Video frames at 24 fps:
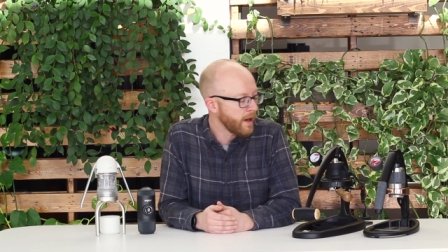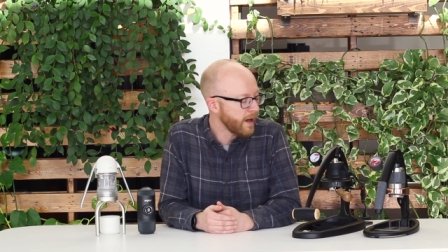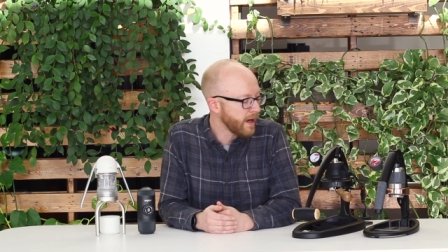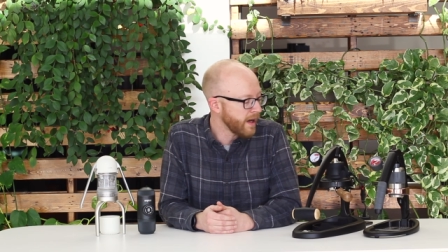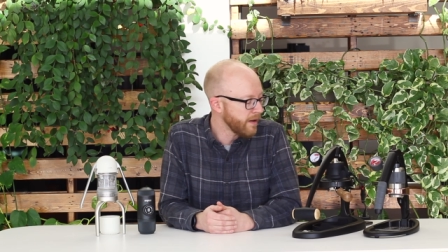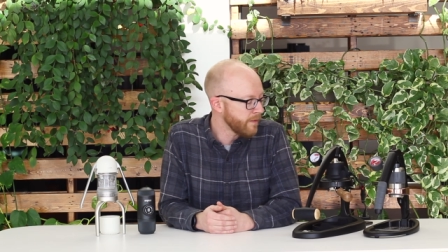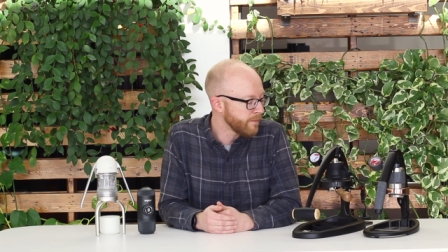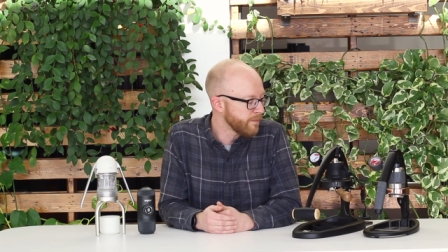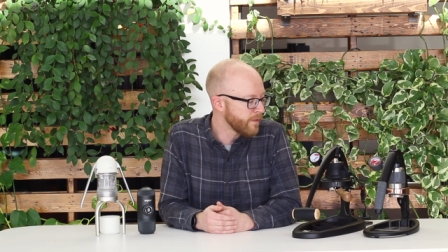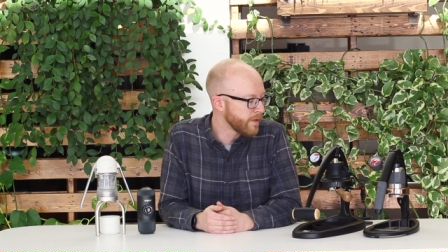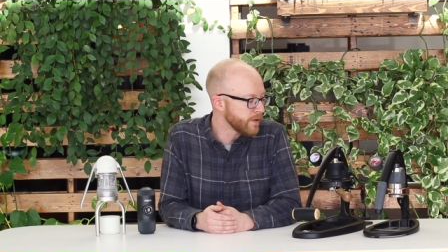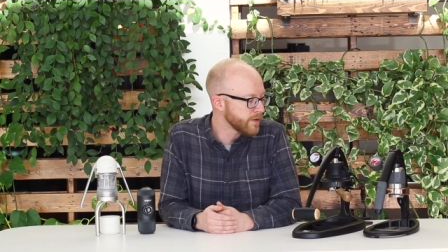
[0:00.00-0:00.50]

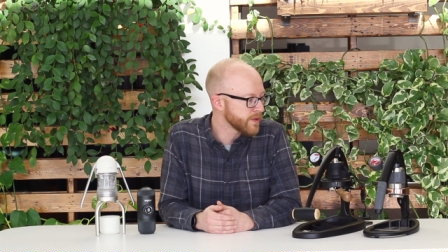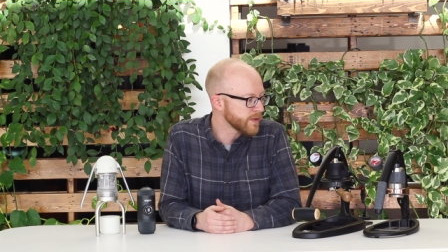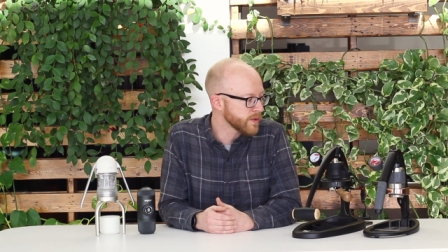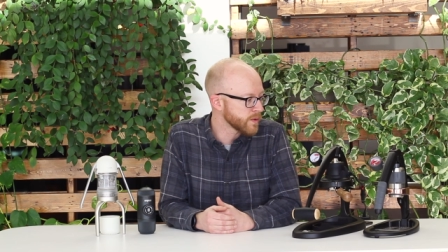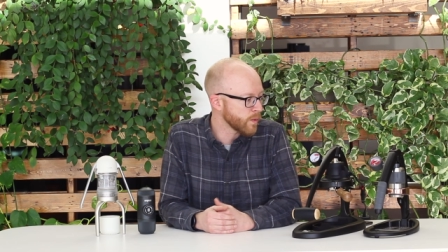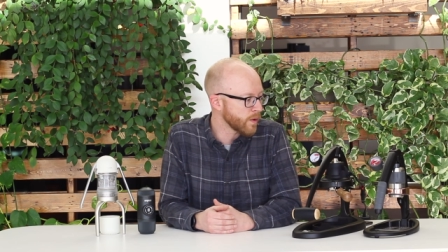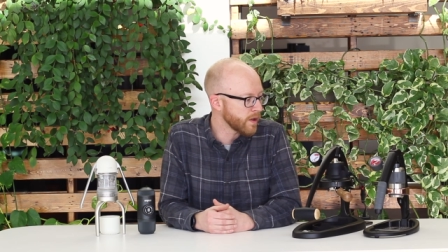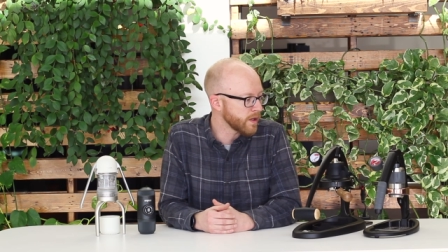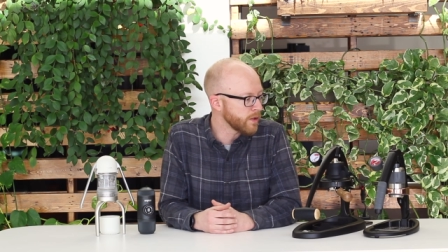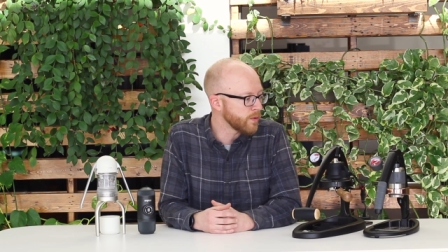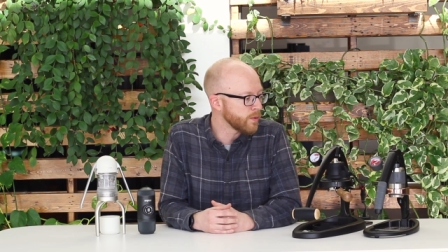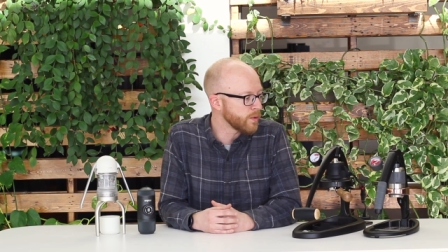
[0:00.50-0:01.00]
uh, versus
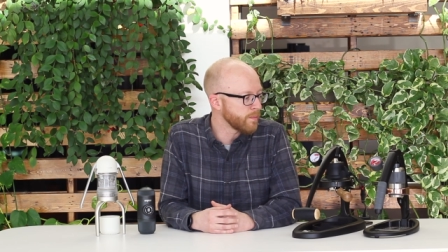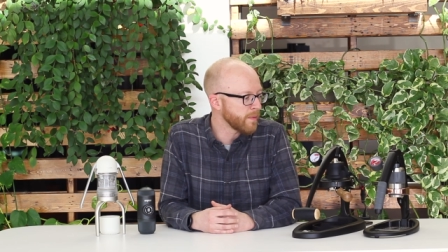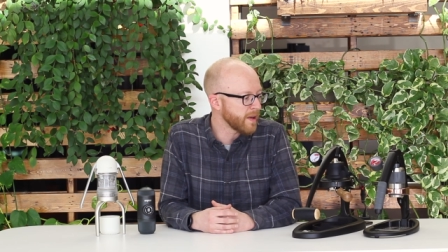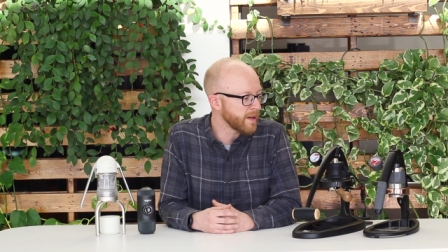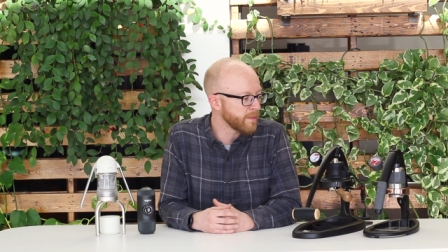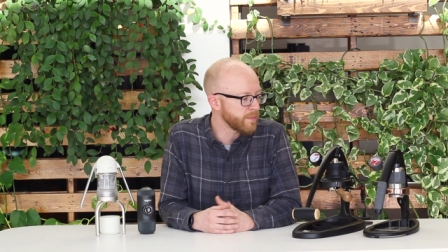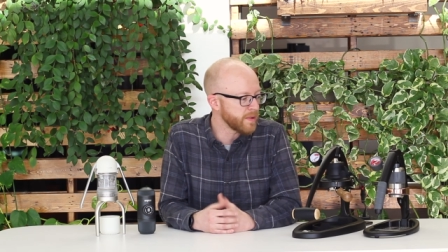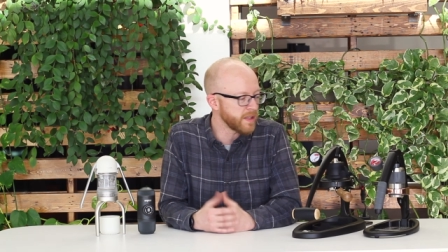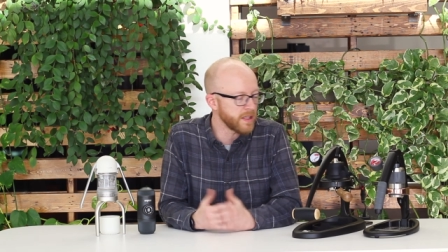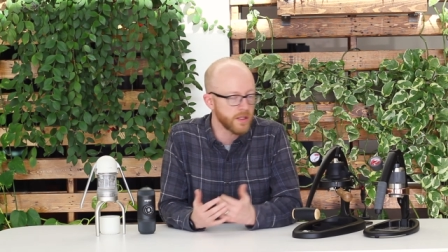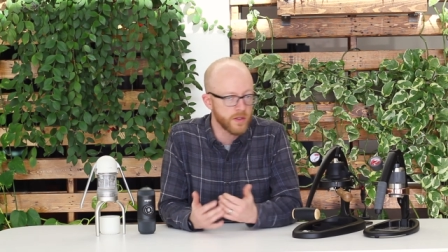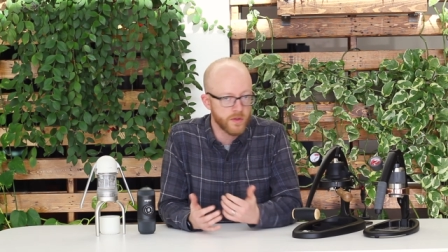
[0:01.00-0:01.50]
what you
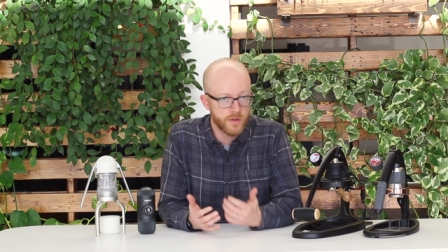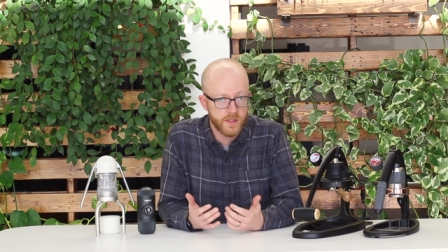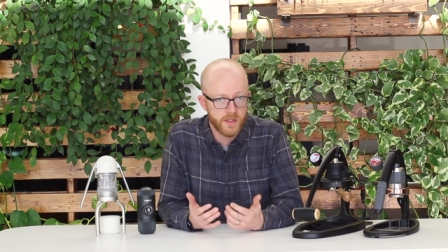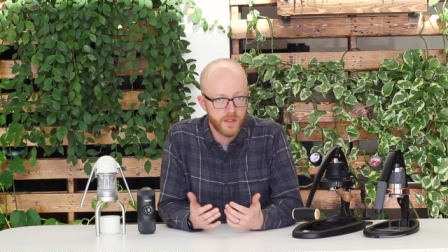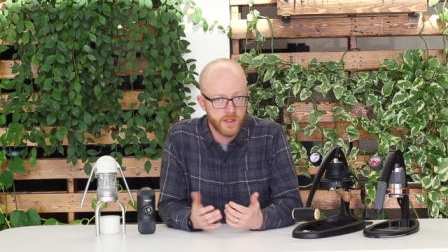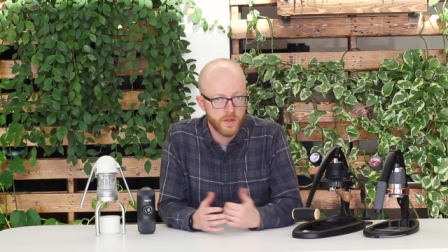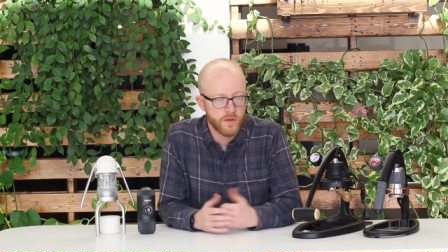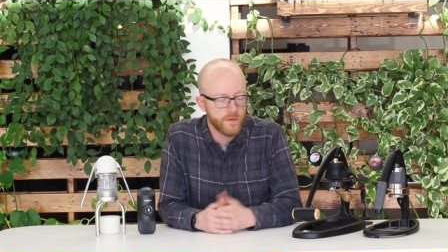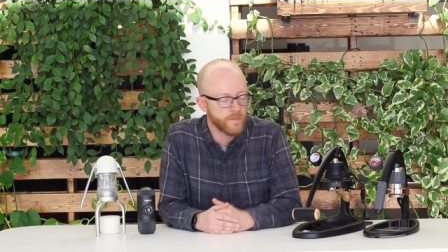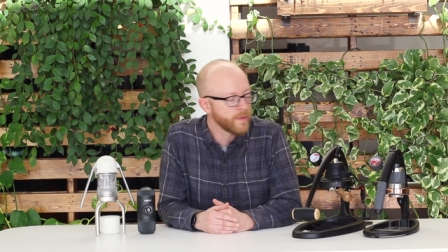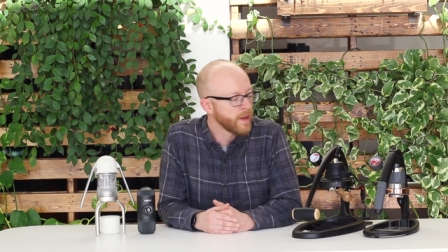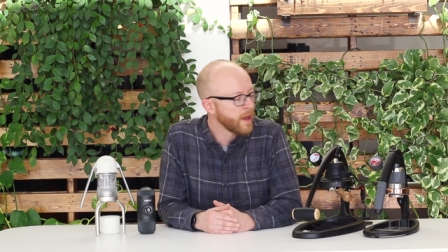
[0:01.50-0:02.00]
might be used
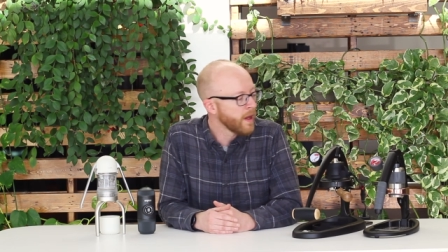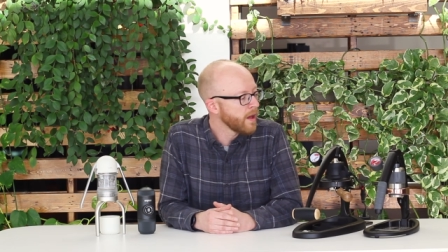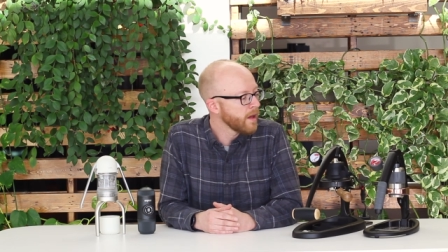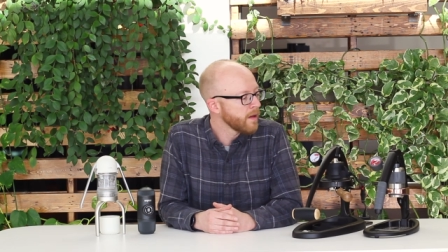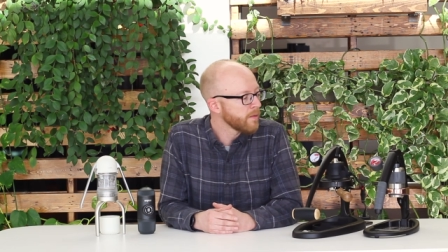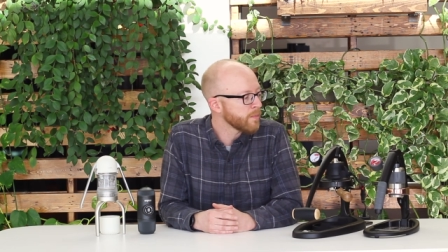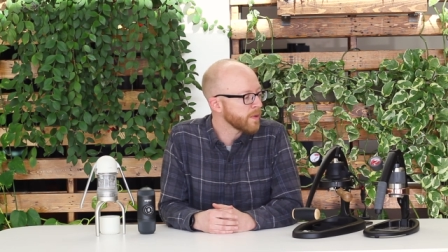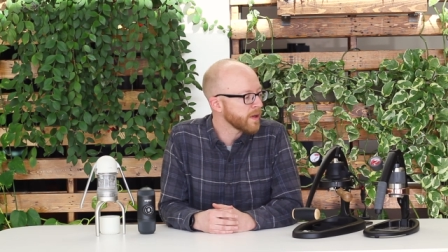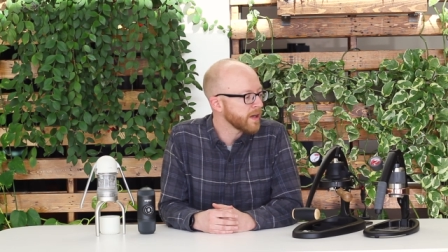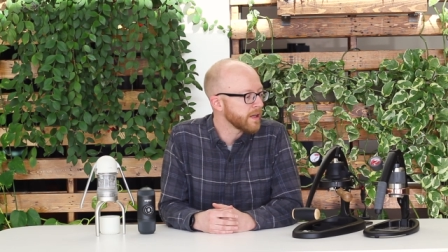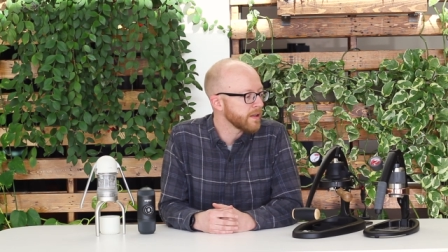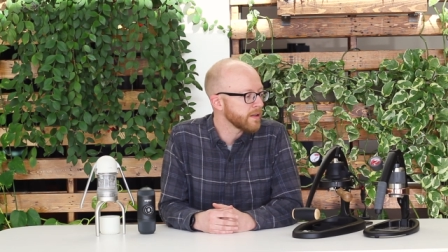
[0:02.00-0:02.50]
to,
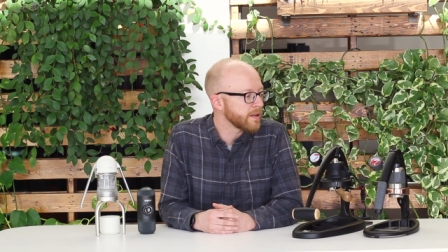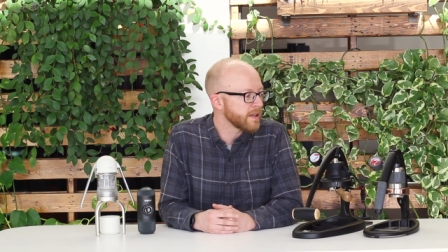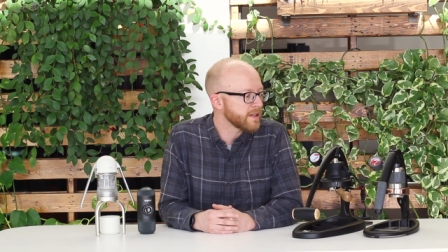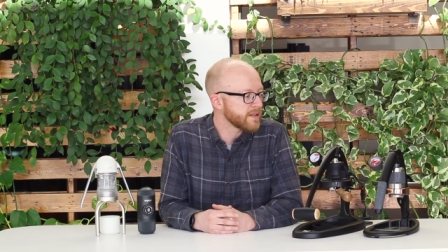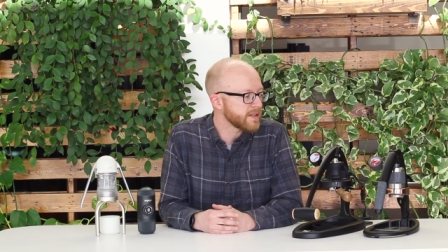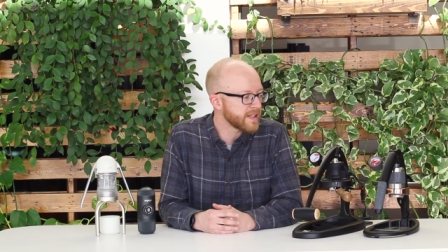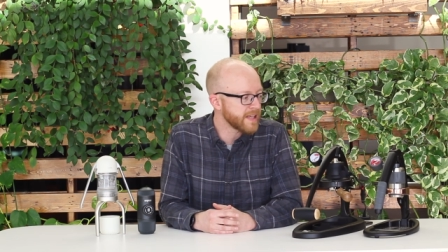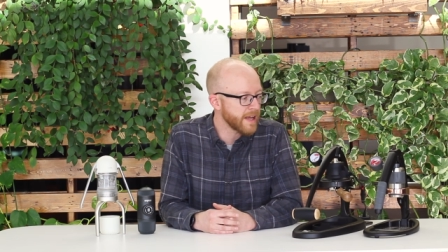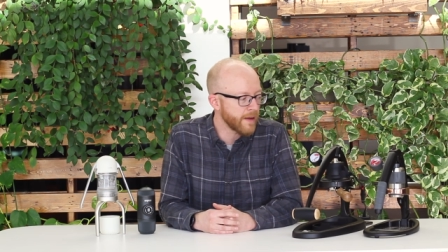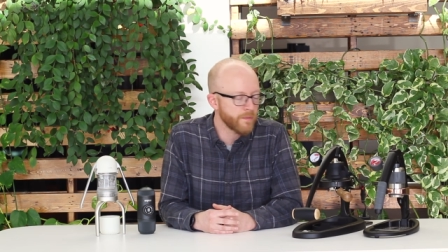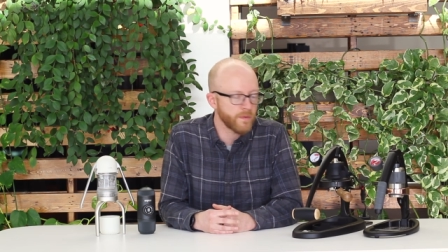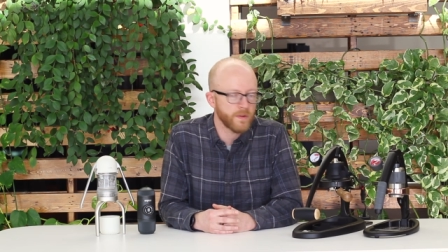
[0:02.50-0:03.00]
but it,
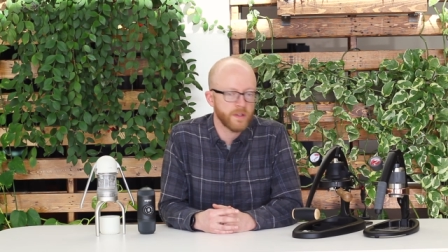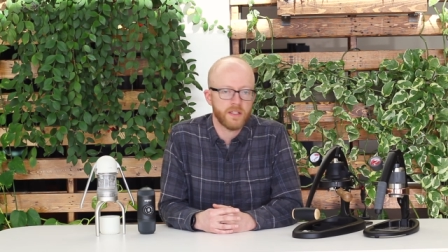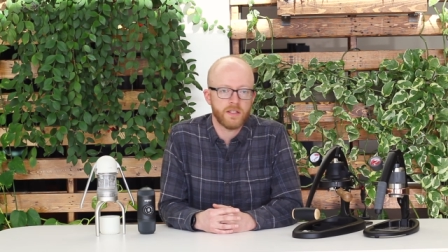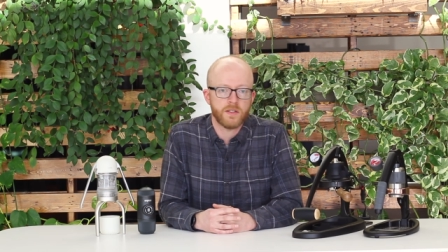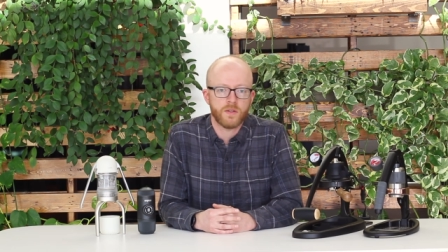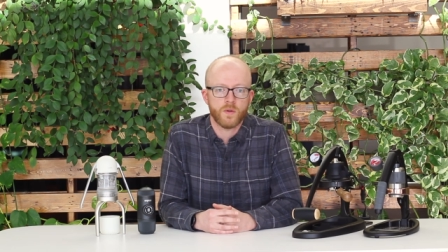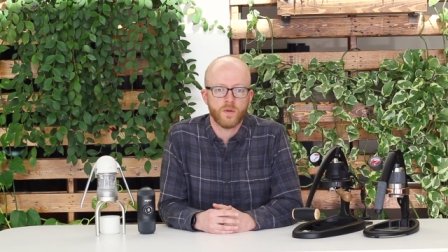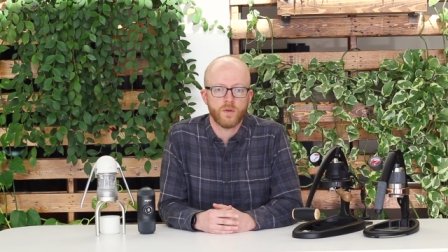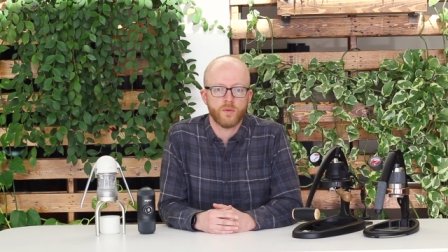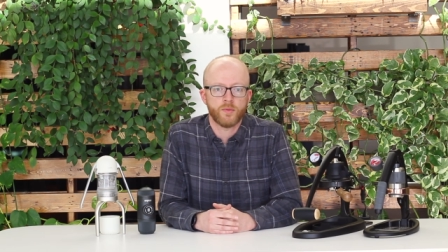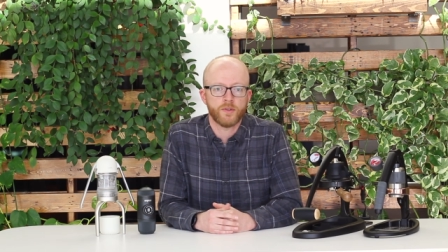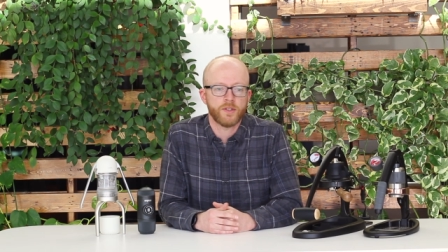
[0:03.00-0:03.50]
it's definitely
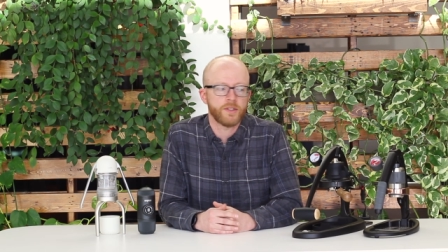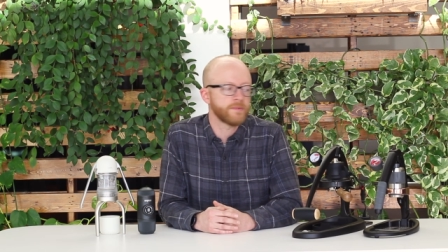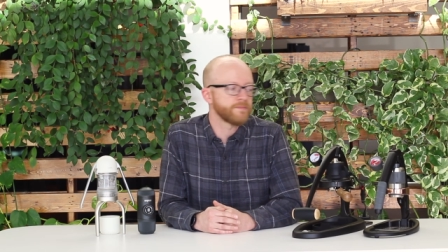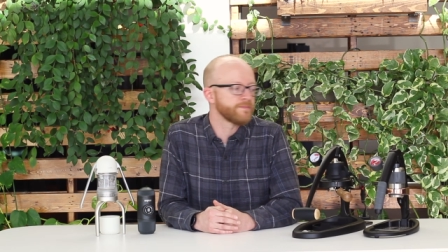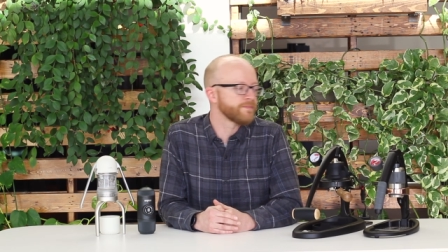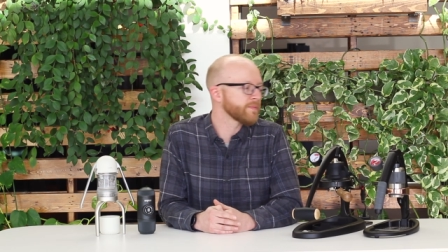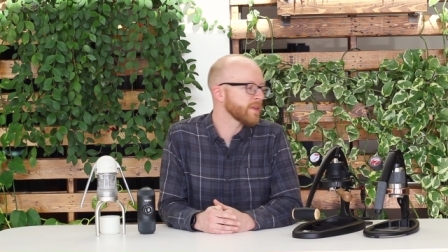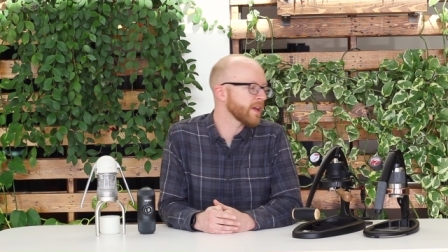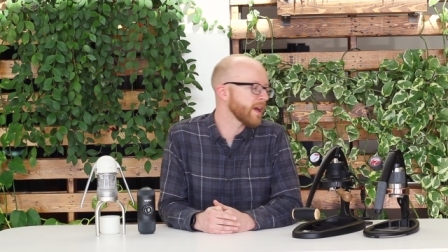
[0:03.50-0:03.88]
doable.